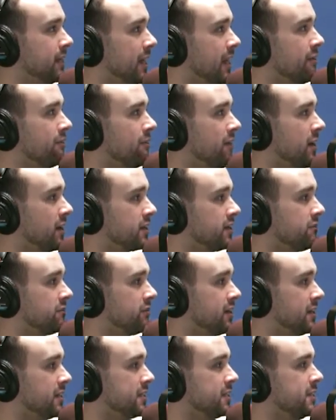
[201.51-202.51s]
Again, Fox and
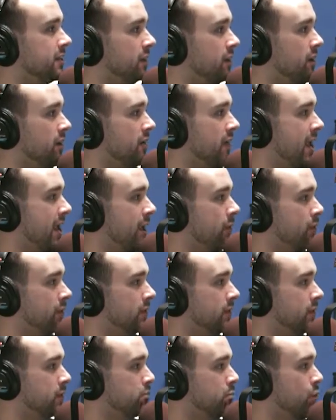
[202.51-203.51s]
Friends still on the air
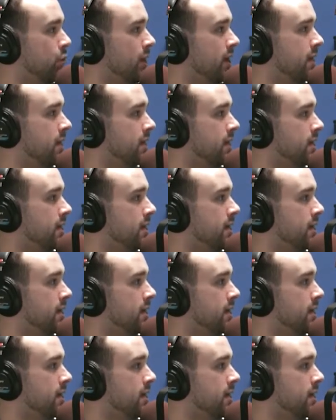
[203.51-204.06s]
at this point.